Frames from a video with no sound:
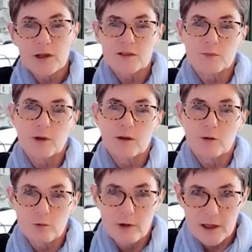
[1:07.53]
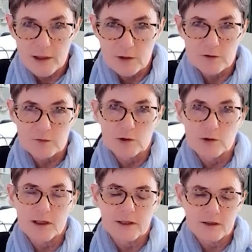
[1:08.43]
has been really useful.
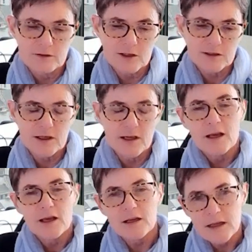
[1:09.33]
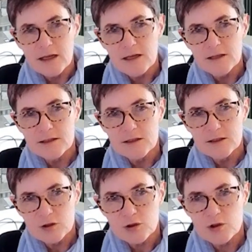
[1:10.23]
It gives us an easy,
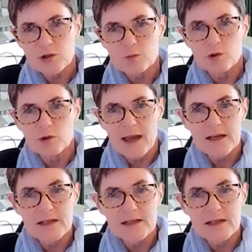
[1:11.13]
searchable A